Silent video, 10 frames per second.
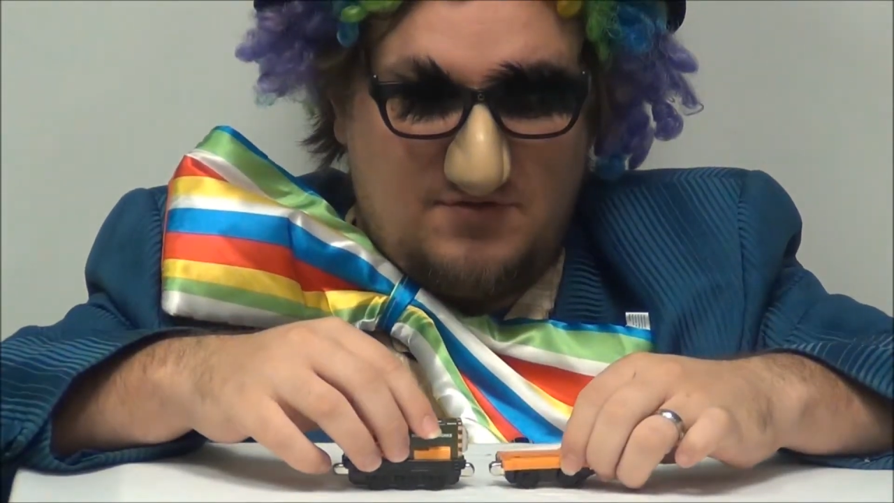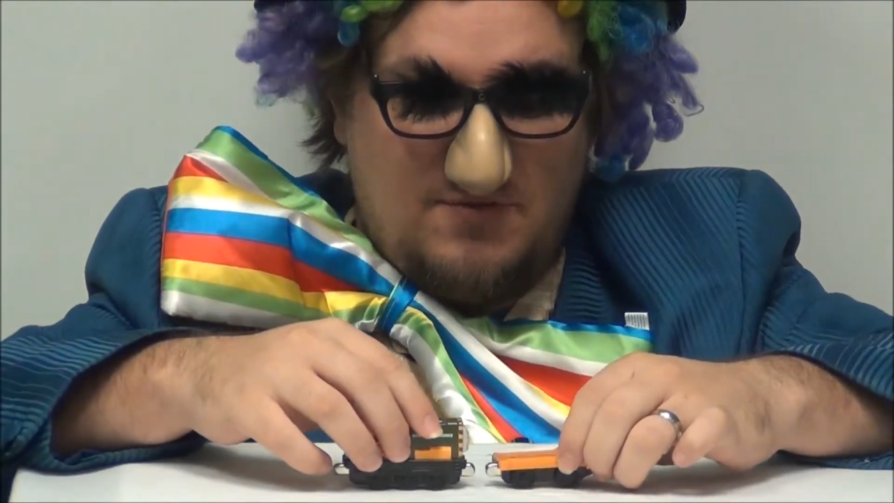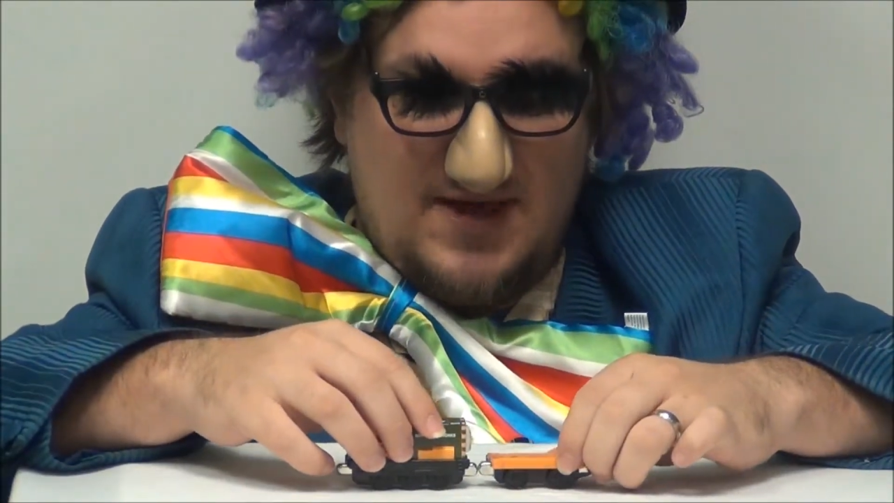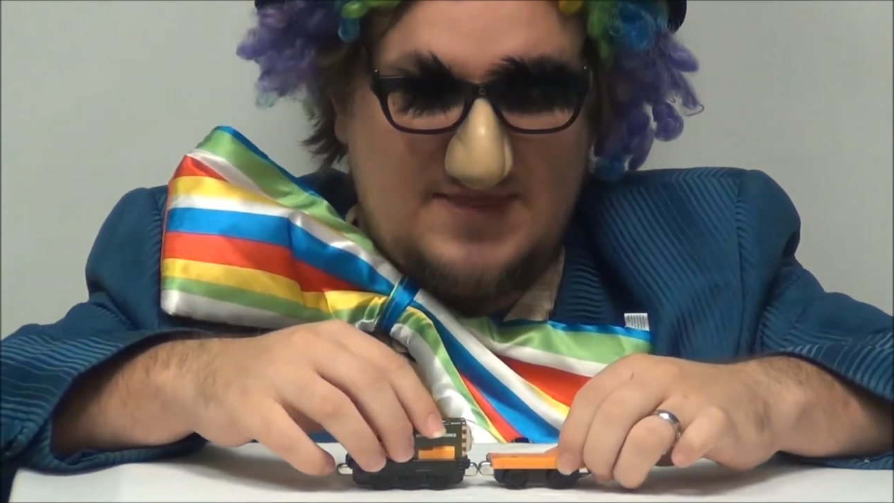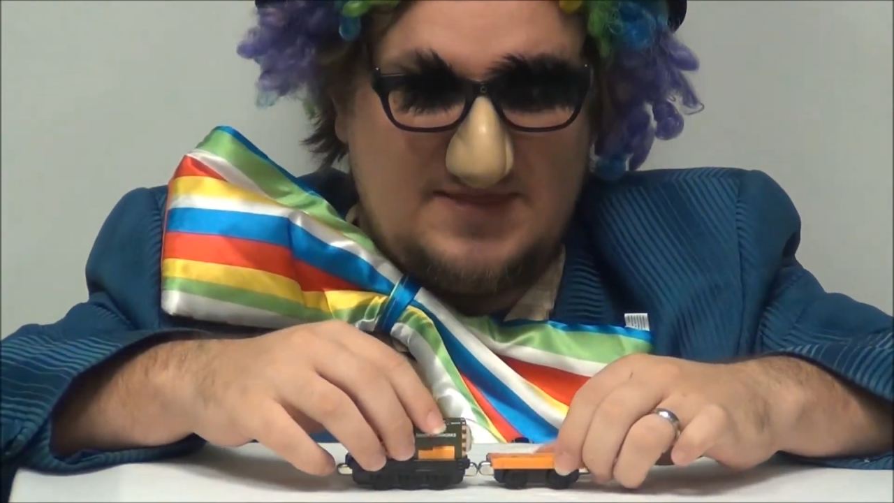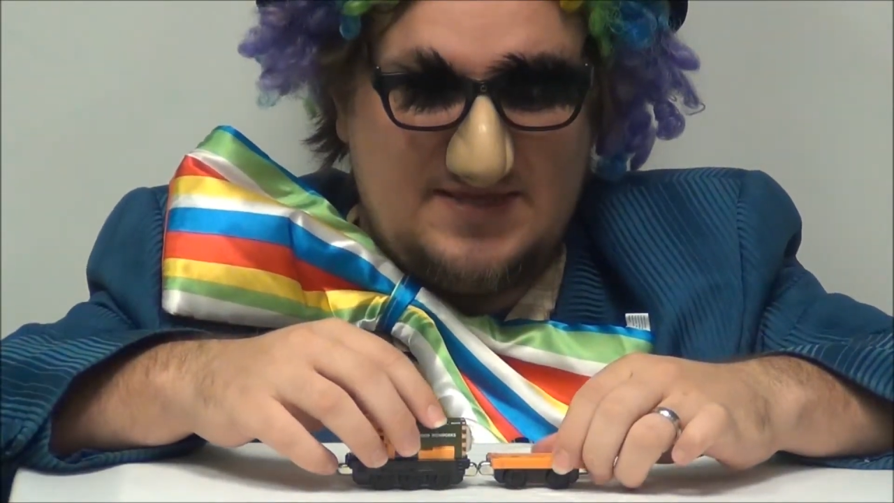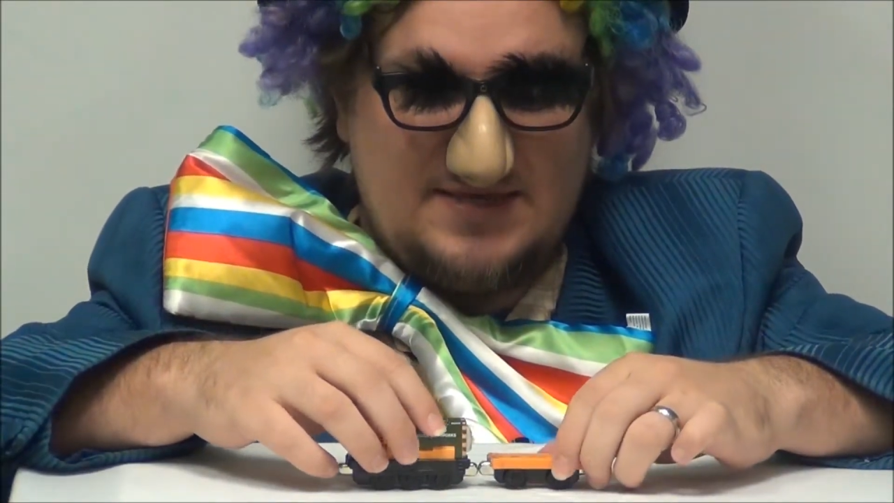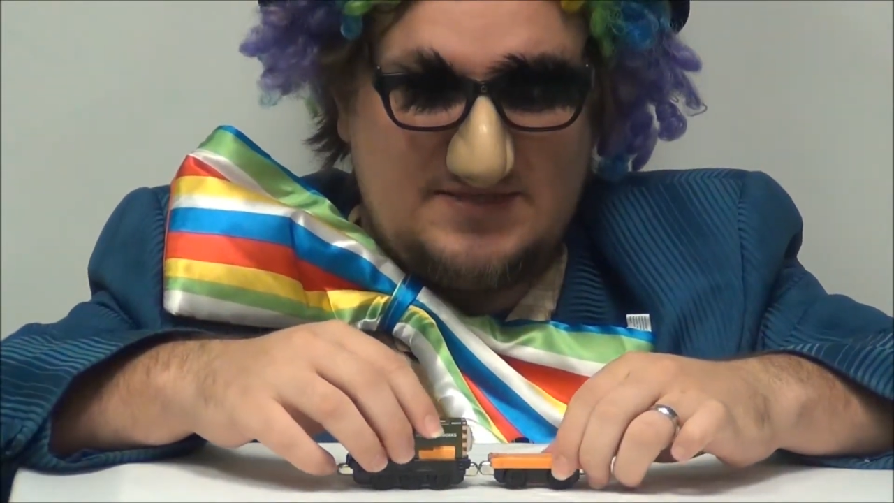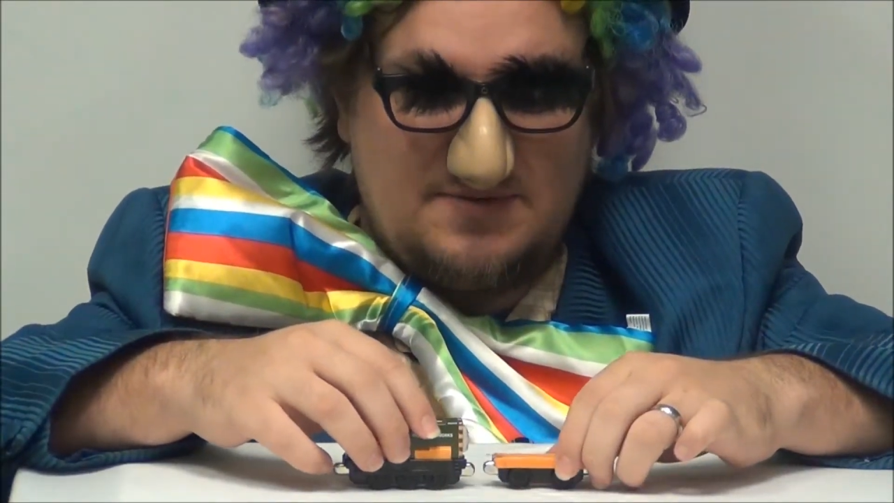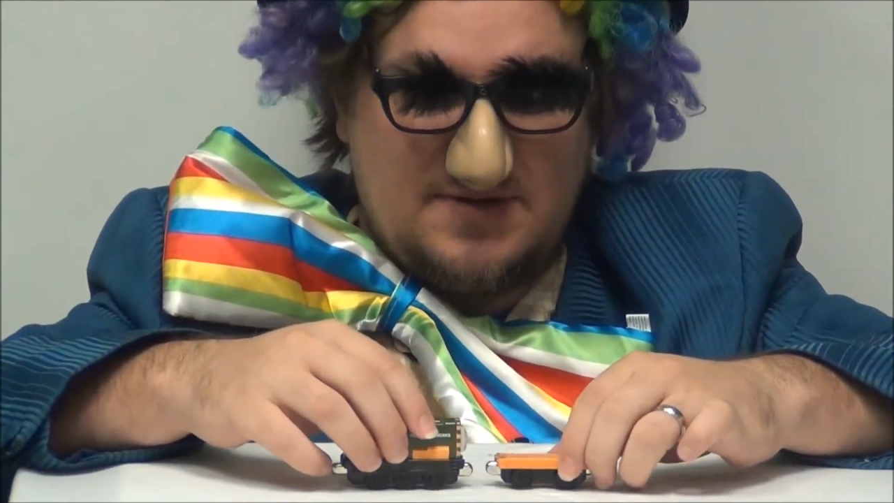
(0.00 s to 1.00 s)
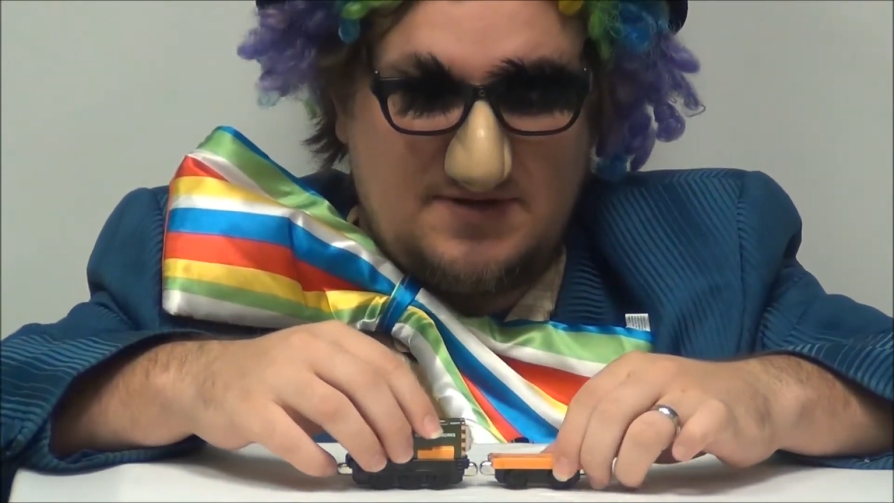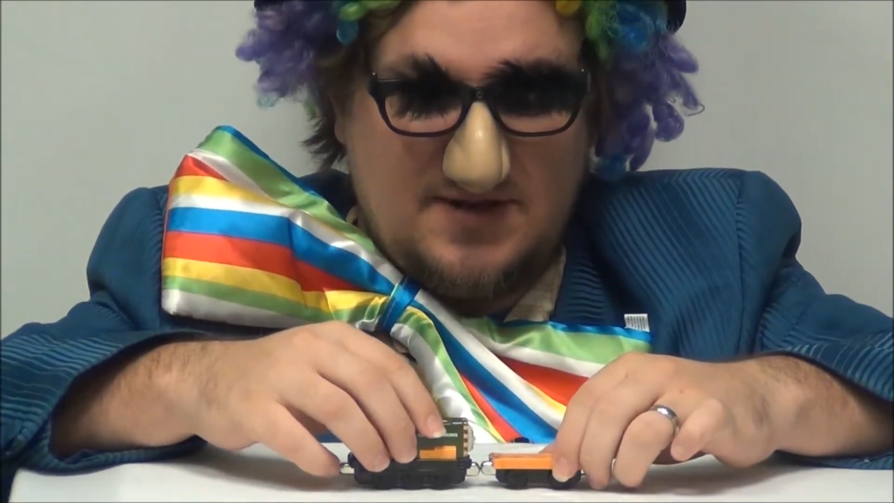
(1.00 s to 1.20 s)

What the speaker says: The way that these are